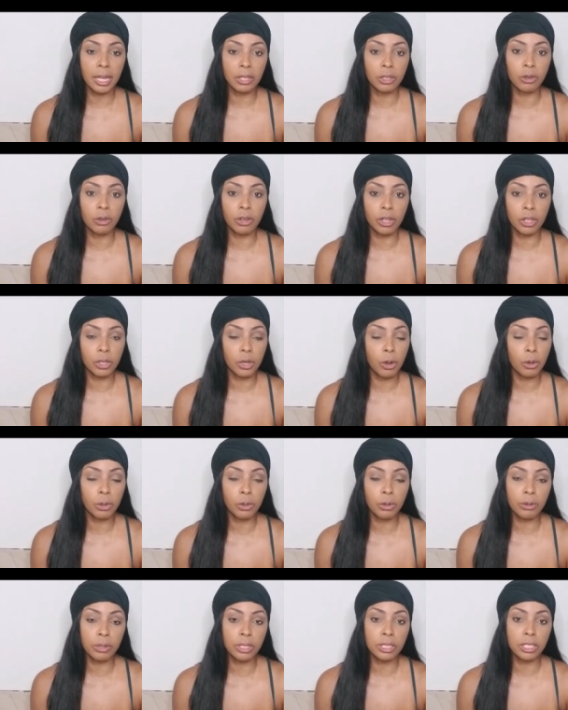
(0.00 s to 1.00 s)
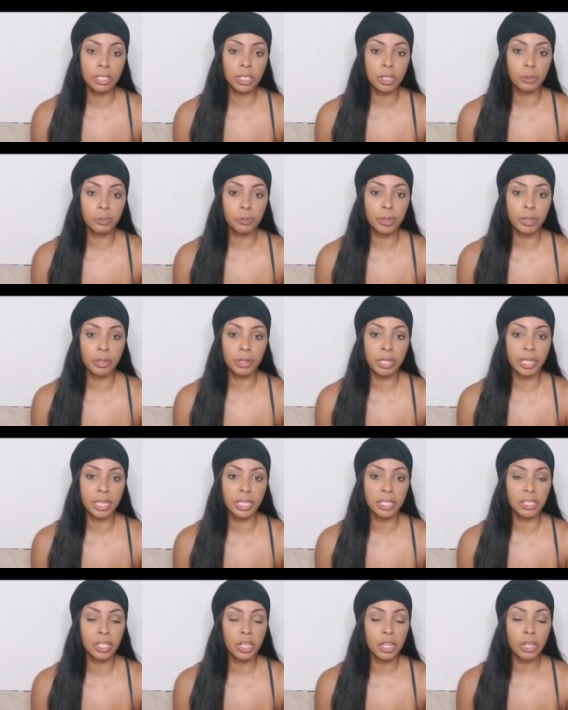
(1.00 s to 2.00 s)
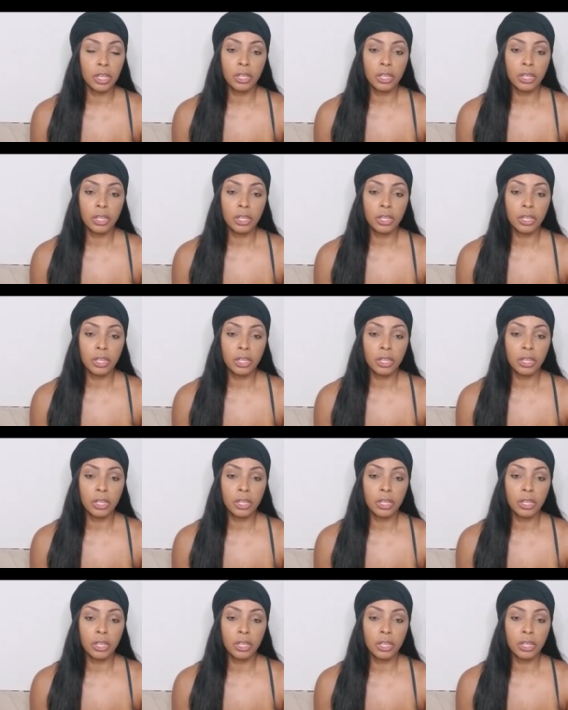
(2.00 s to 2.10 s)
you're gonna go through this experience